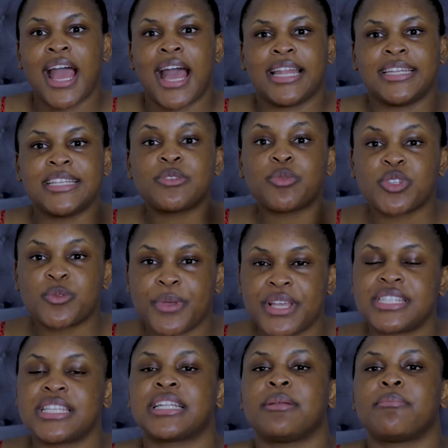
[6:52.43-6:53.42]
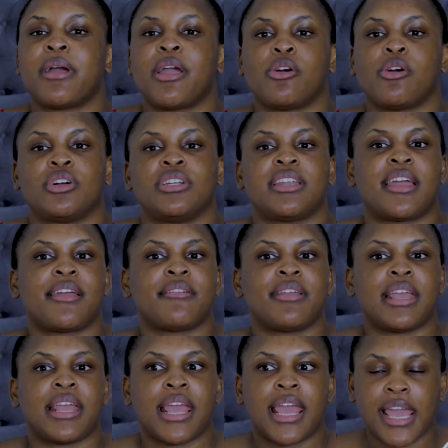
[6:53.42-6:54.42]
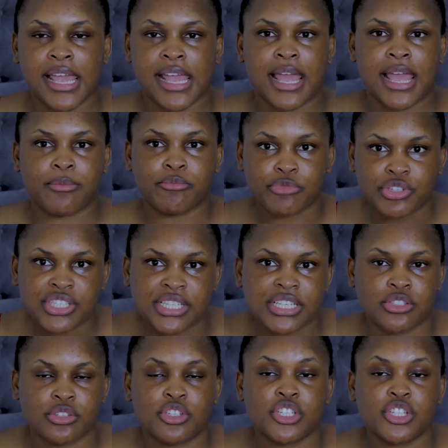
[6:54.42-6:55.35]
And this was basically my ordinary AM routine.